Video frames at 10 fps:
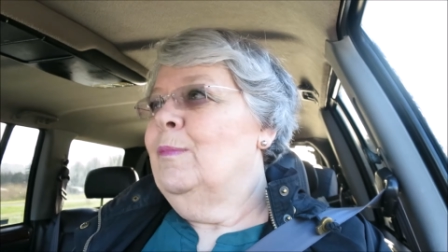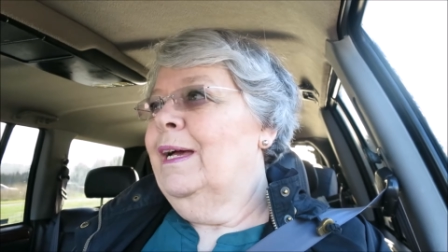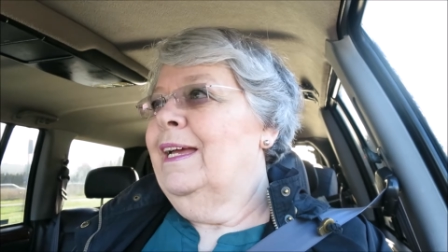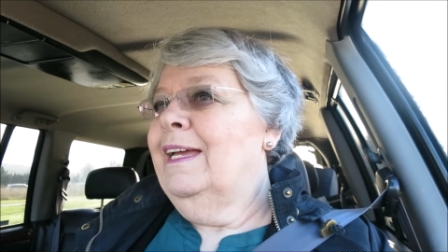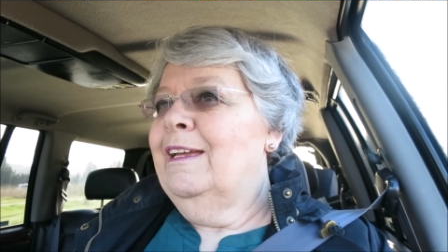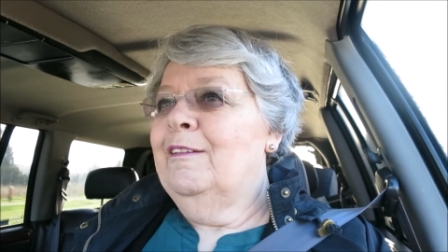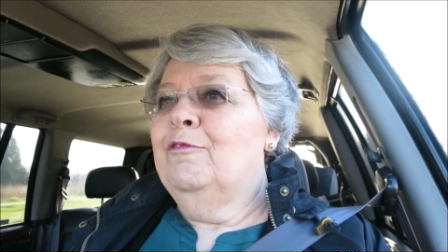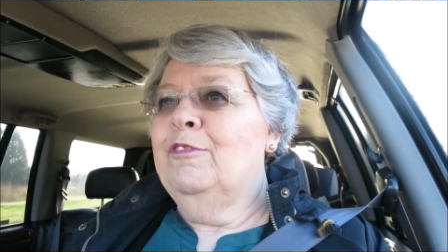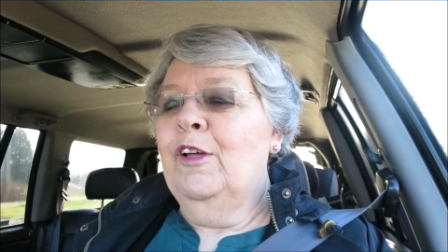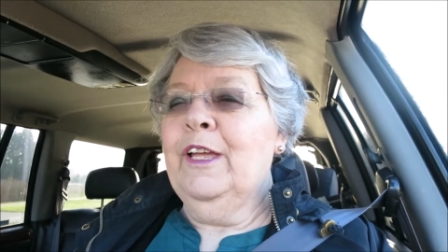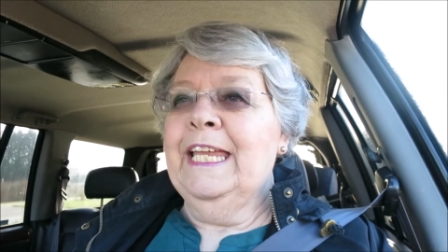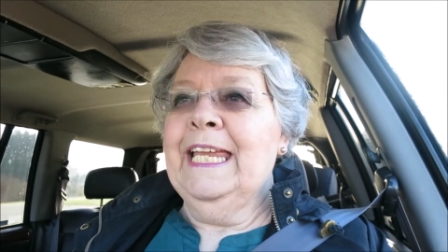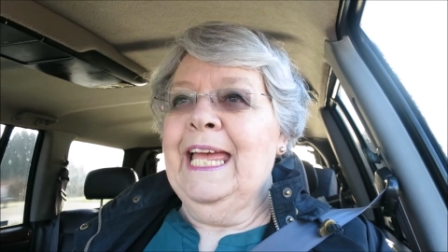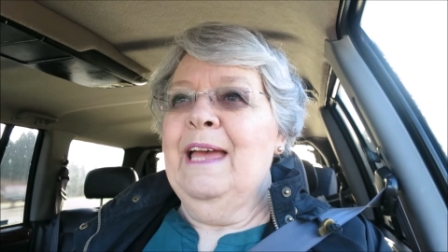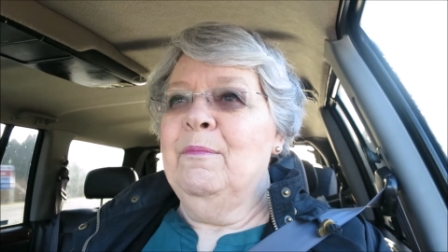my
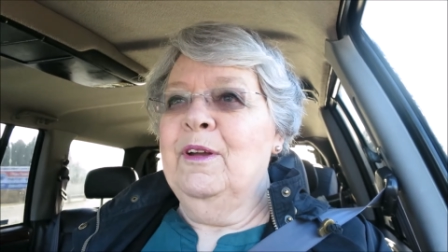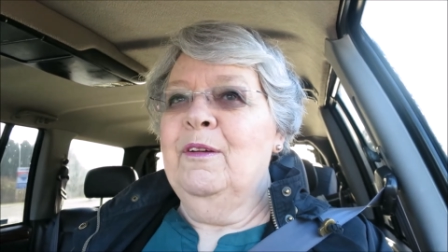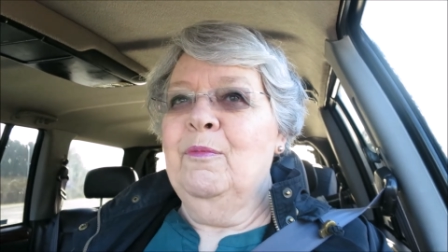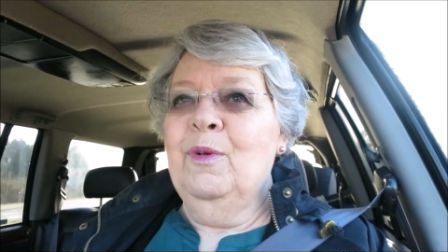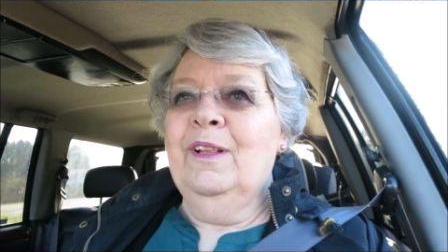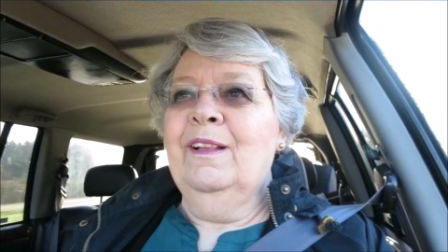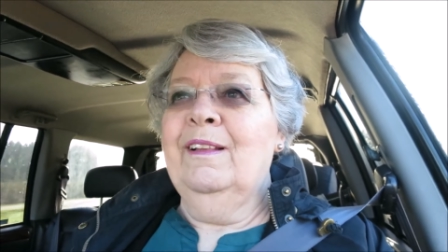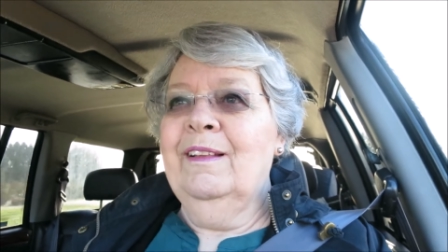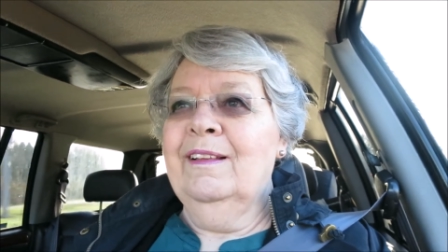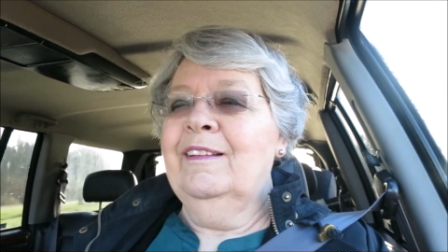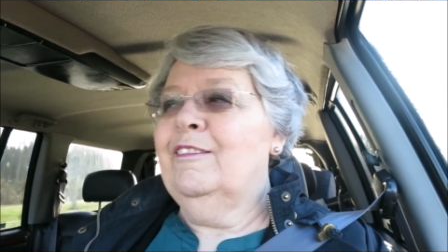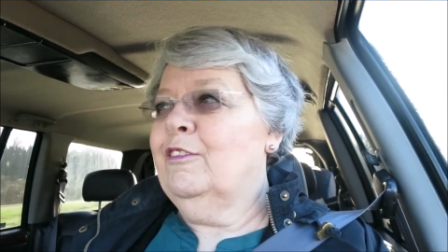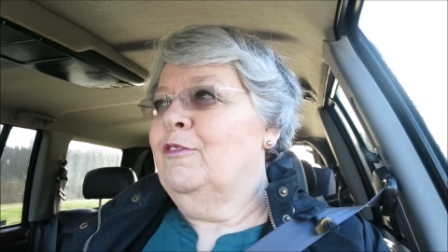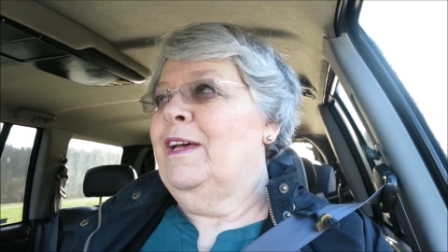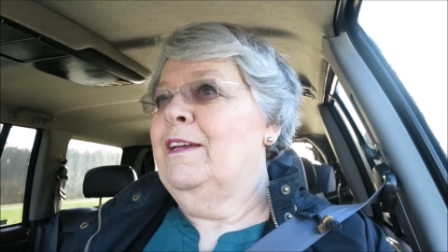vlogging camera will
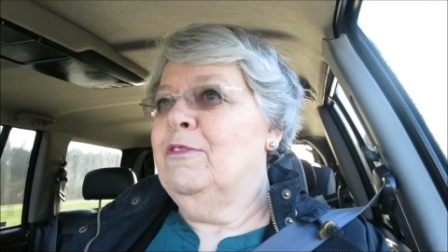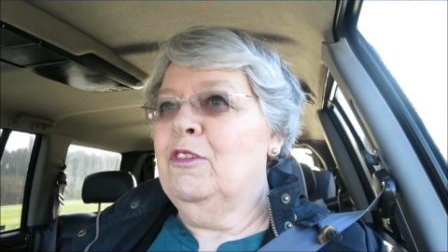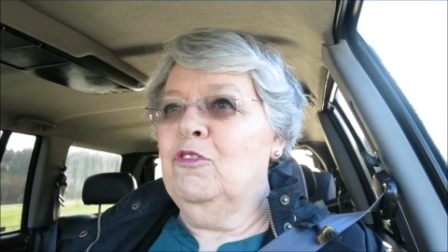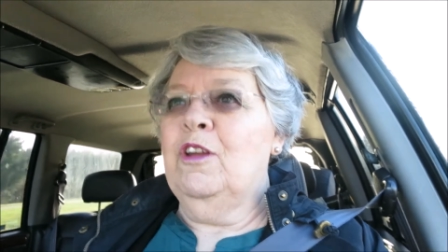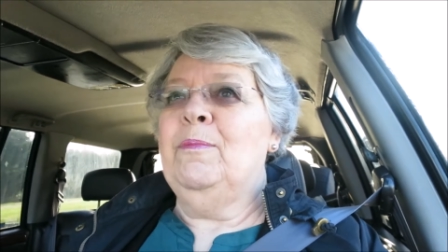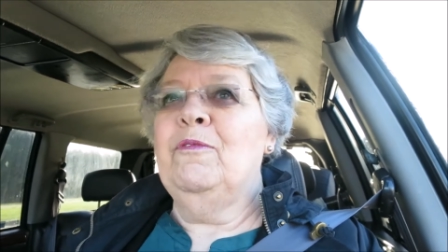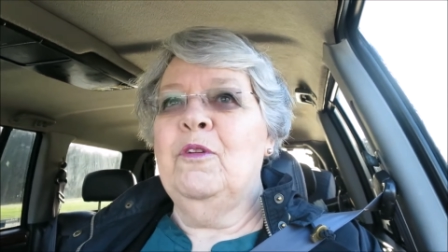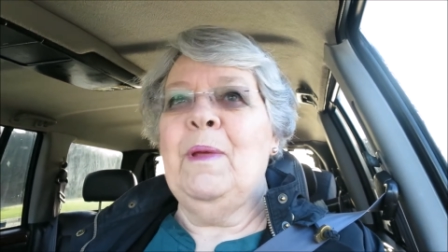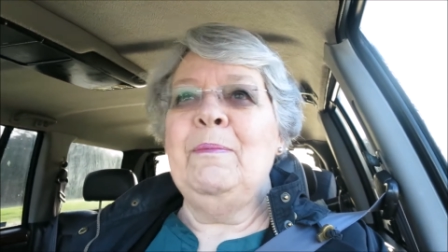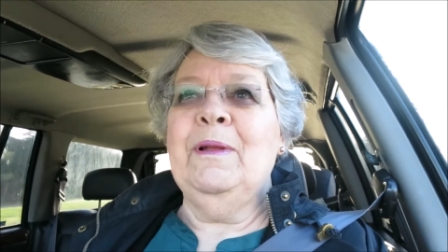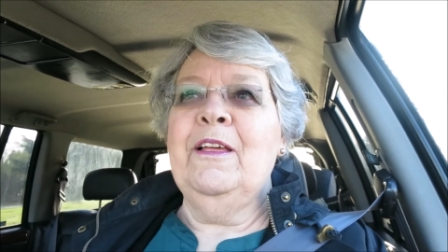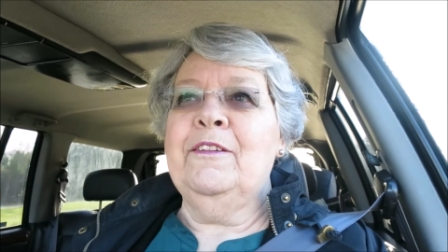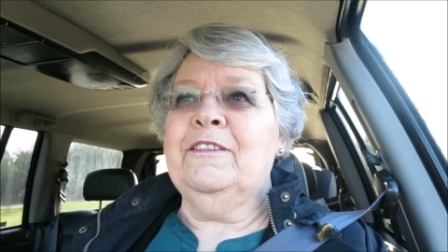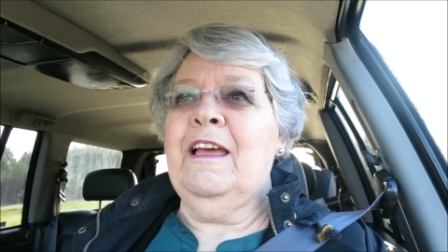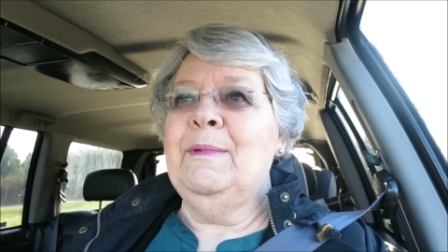survive the trip. If you remember
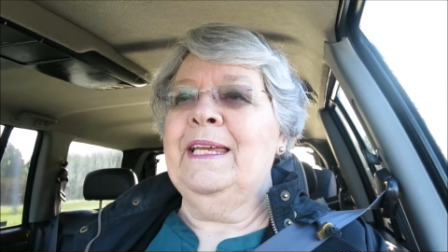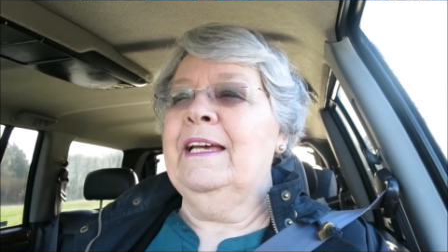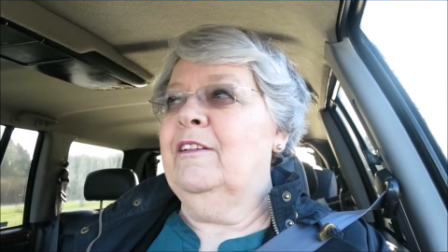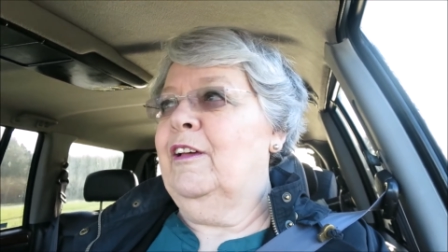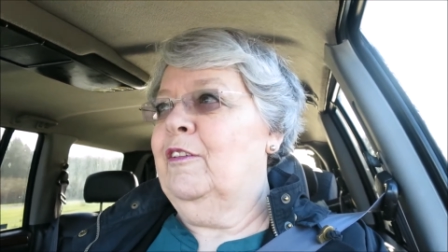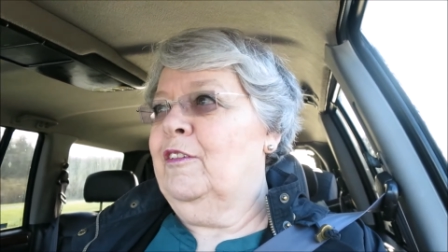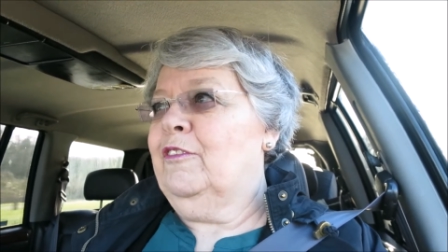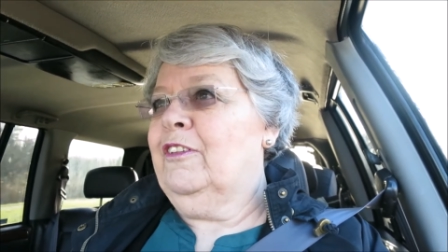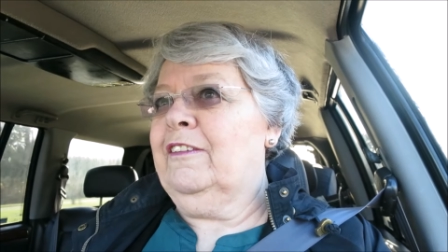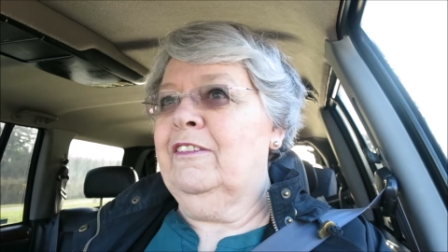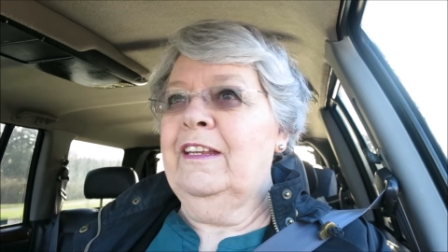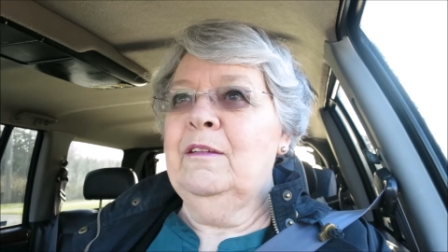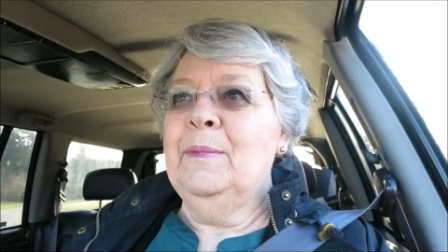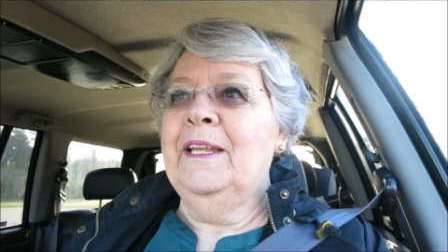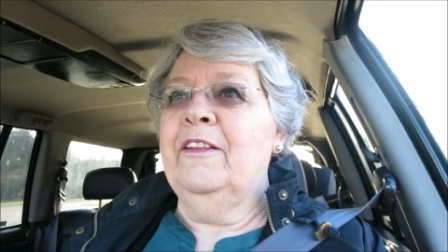last time, it cut out at
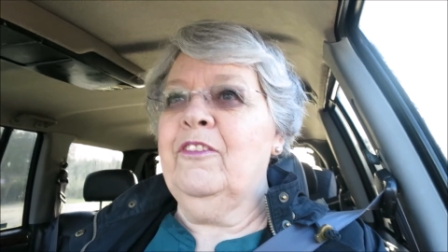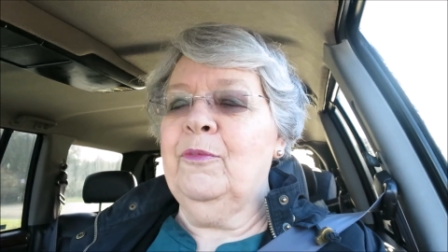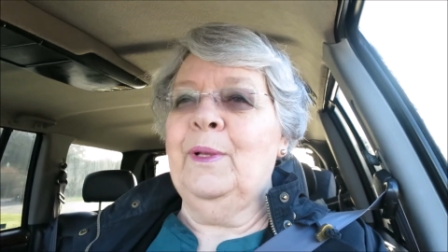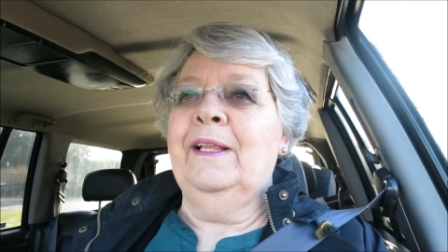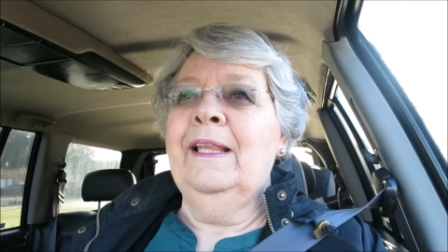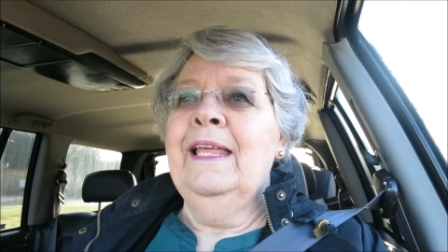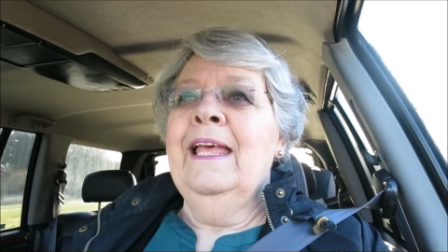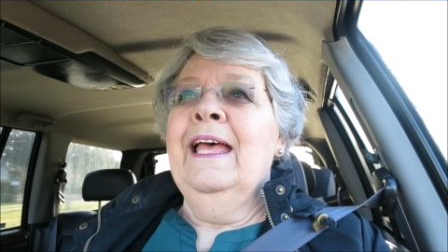16 minutes. Well,